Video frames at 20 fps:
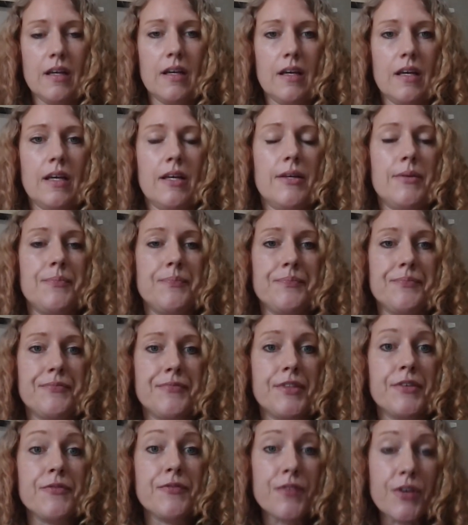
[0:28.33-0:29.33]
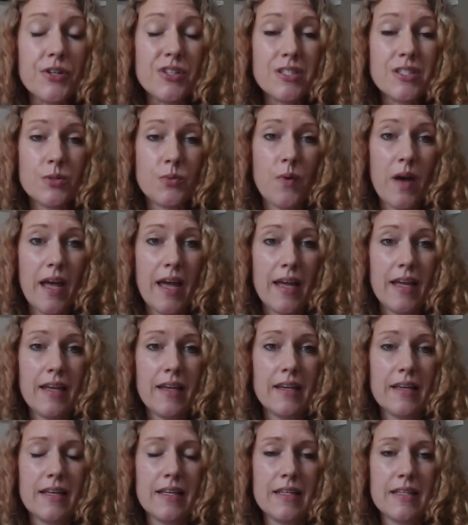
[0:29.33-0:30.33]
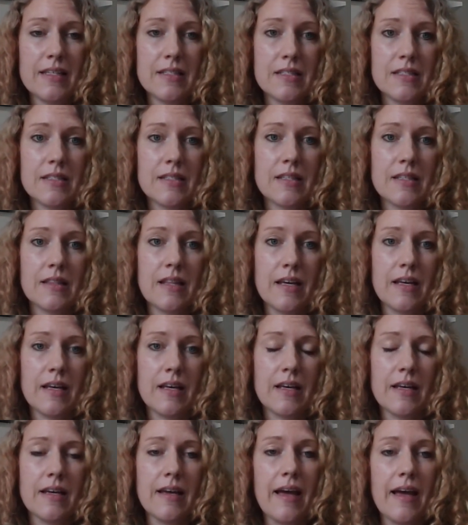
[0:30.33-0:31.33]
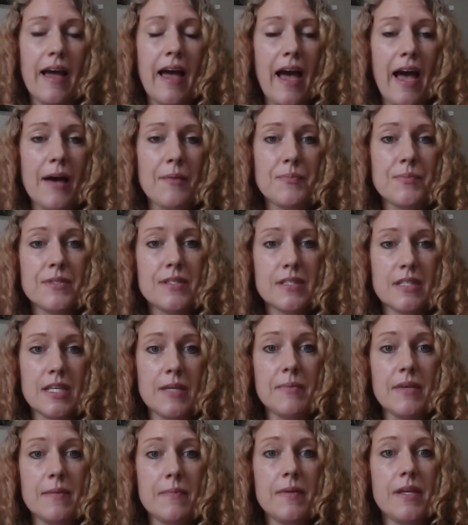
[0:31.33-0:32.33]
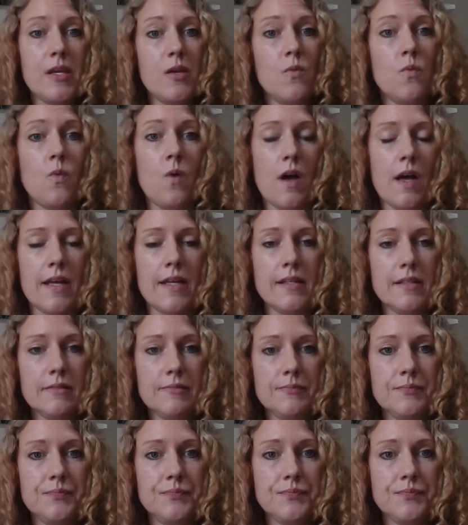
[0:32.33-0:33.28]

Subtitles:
The first way is the app CBP1.